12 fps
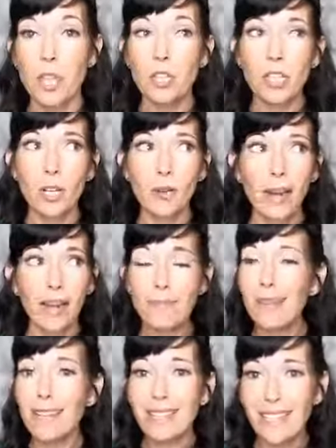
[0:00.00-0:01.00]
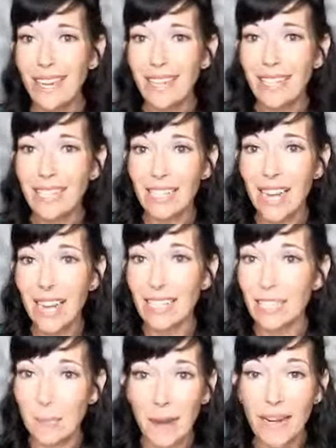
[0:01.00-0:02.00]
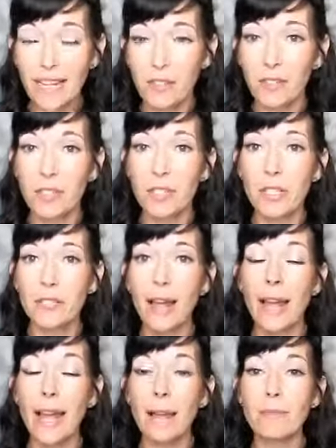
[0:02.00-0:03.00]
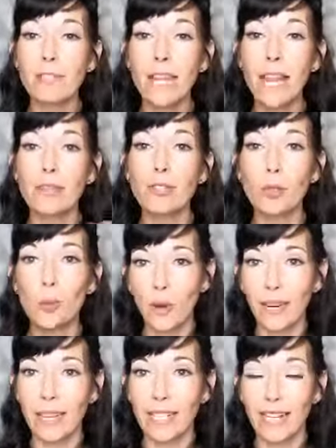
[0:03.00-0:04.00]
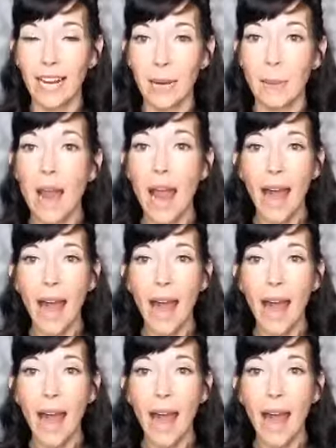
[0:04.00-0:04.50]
So I'm not saying to not expand and diversify, I'm saying do one at a time.